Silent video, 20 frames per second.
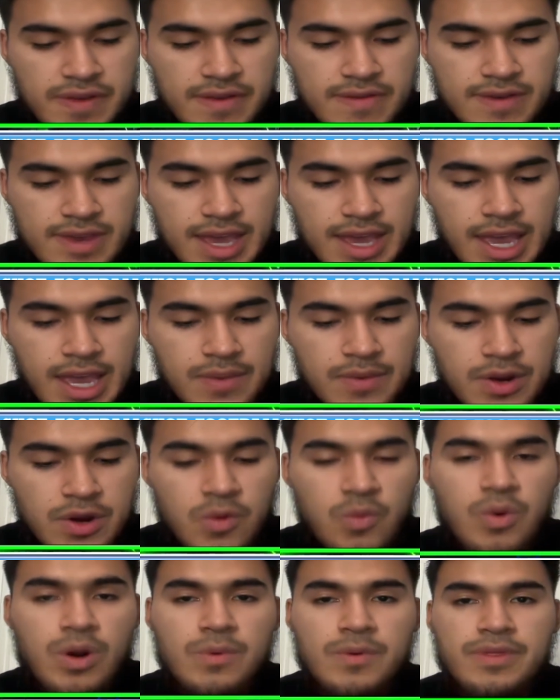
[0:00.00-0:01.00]
this game, you know,
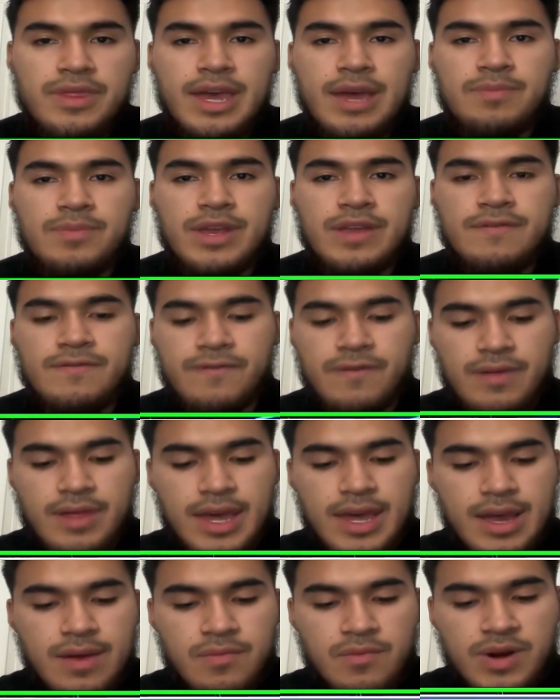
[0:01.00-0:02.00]
what would that mean for
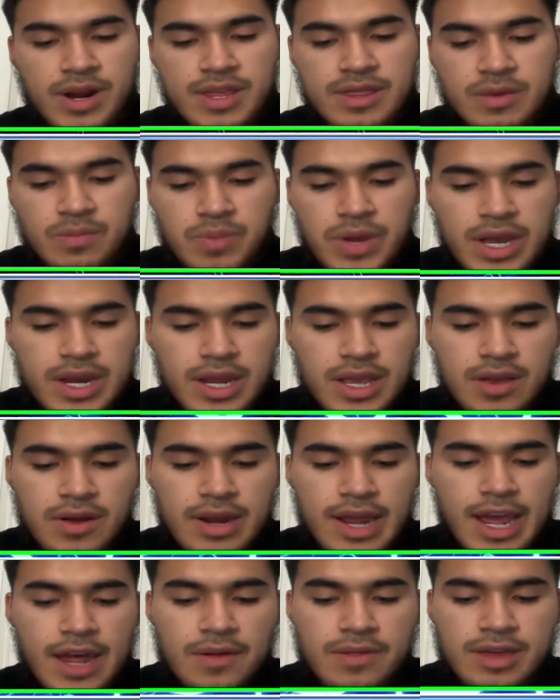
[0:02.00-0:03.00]
them, right? Depending
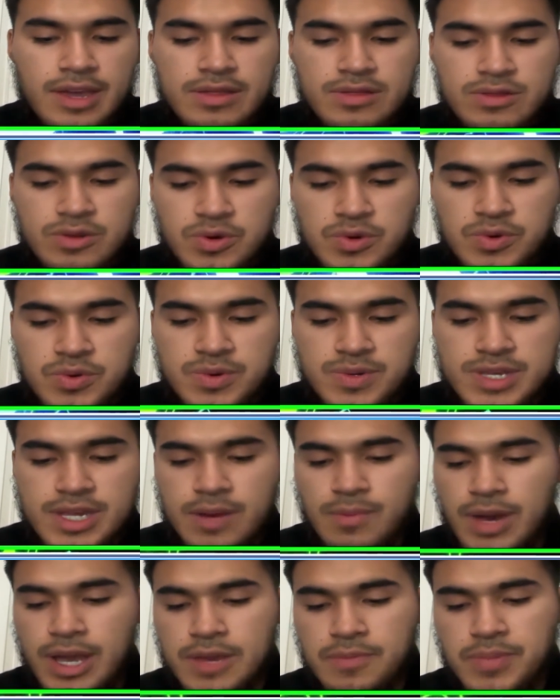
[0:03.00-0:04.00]
on how they lose,
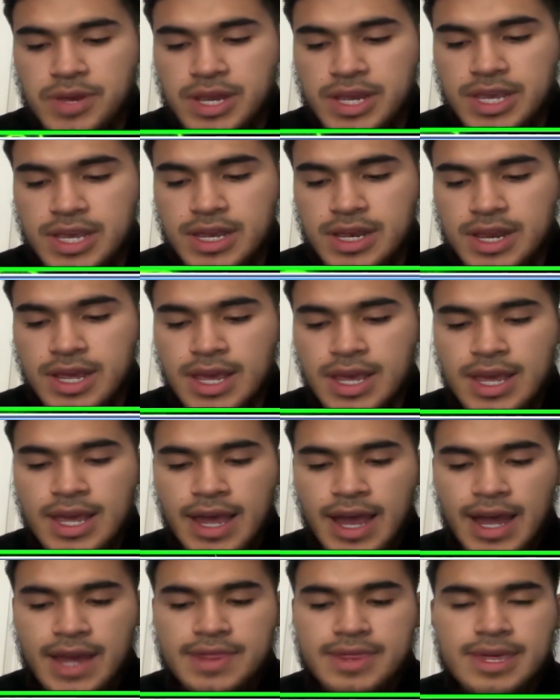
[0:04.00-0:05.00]
in my opinion,
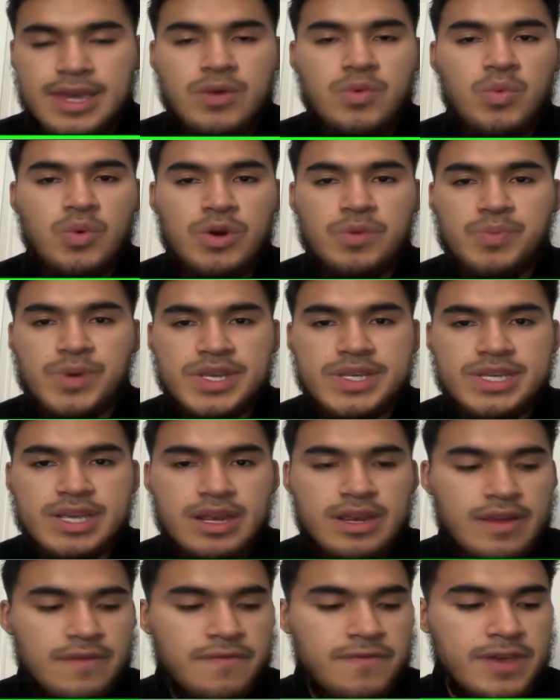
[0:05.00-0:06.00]
I think would be
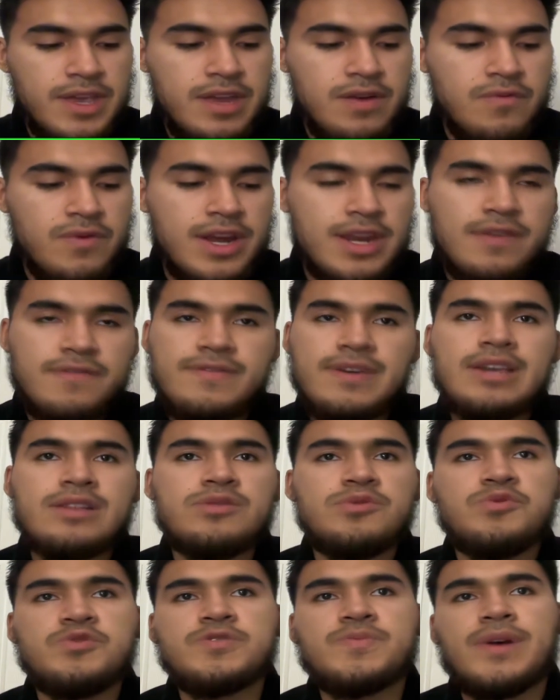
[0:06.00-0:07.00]
significant, right? If they
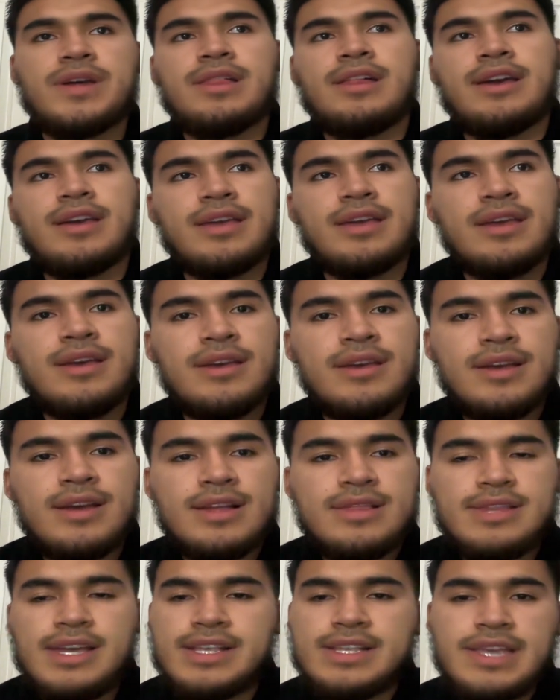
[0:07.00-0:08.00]
lose by like like